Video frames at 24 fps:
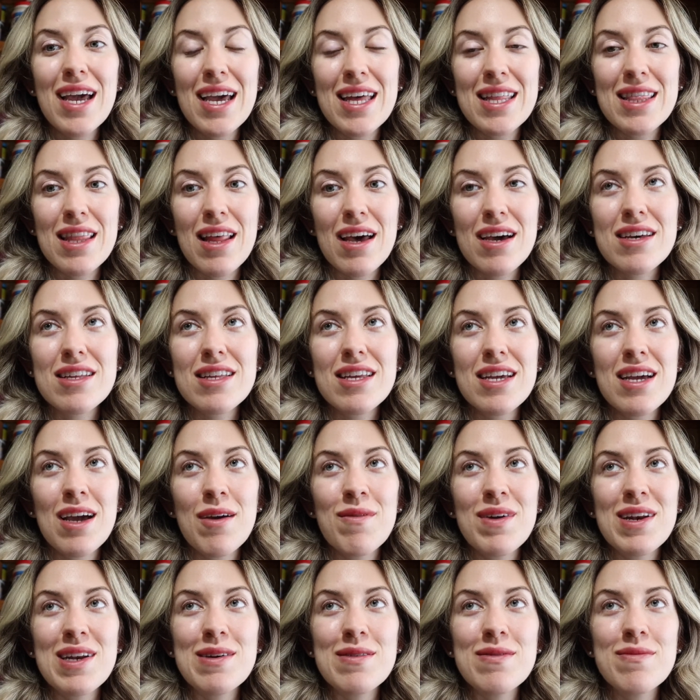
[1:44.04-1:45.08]
and luckily
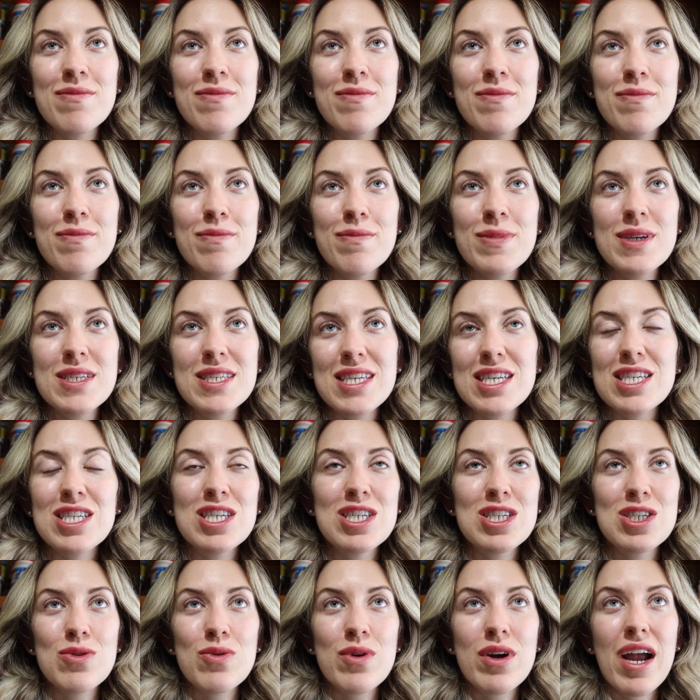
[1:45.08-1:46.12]
I'm in a
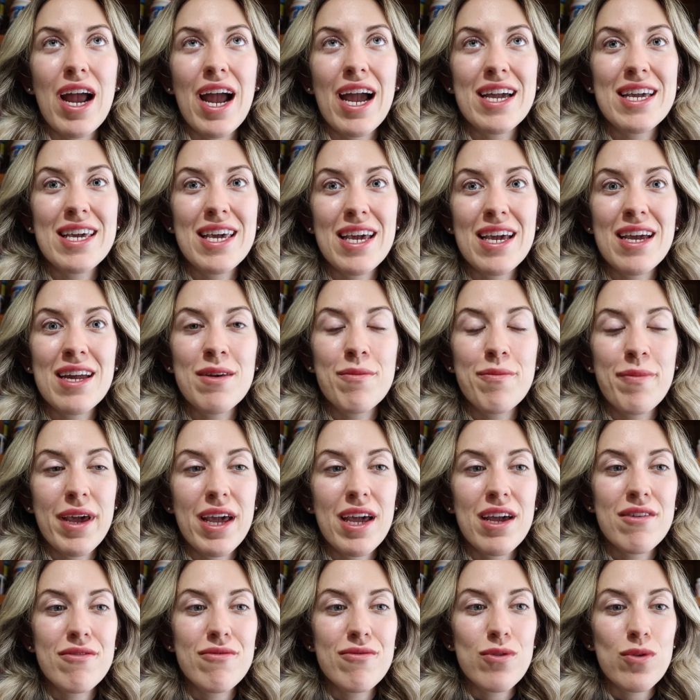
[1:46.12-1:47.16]
position to where I can
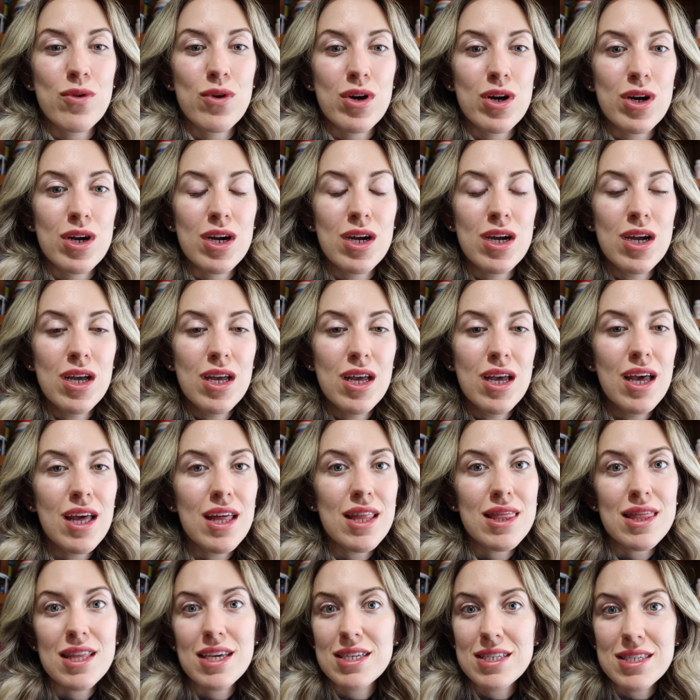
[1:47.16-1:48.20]
pay for
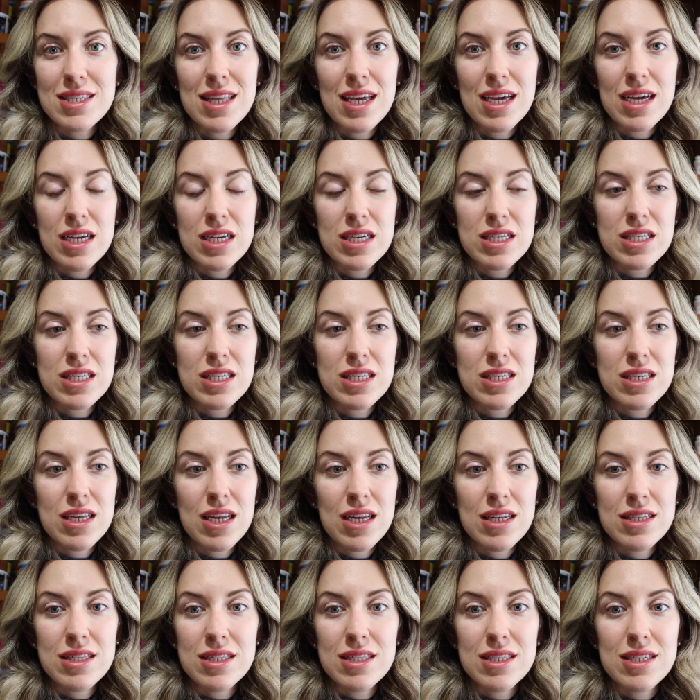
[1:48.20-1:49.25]
these things
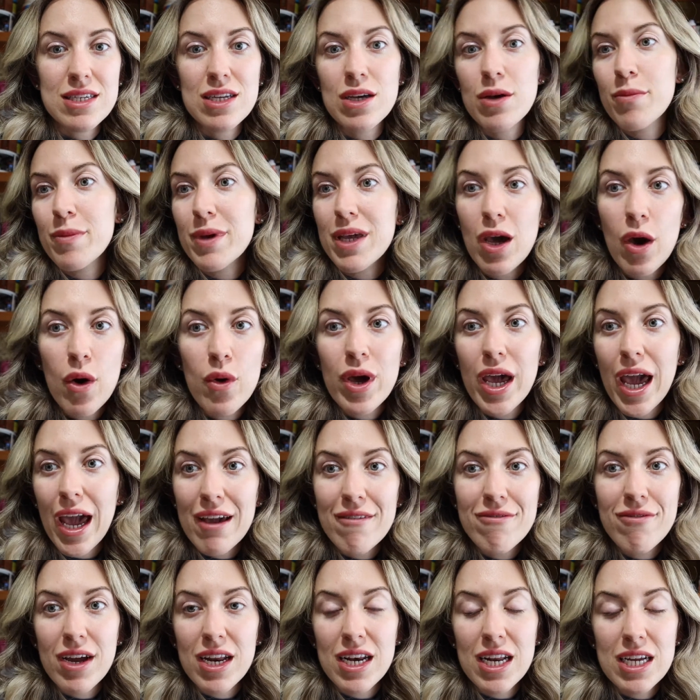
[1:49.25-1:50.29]
and still be
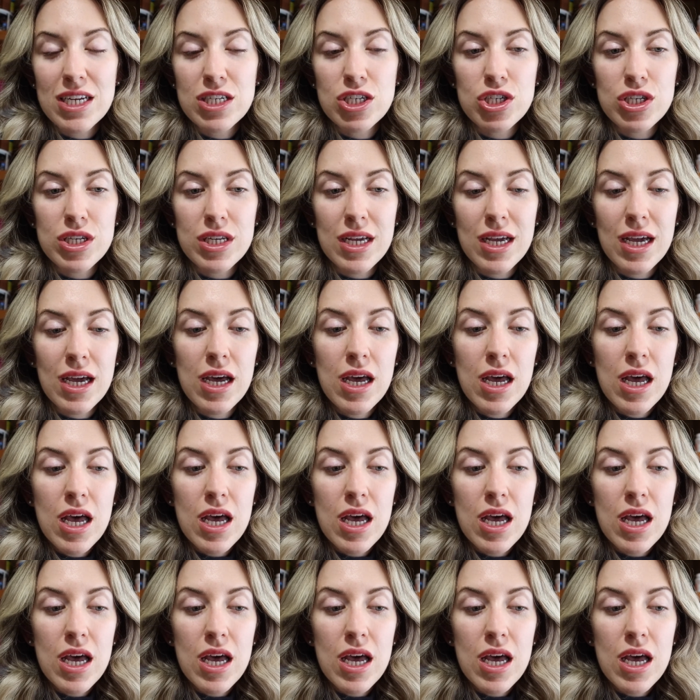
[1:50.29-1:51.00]
okay financially.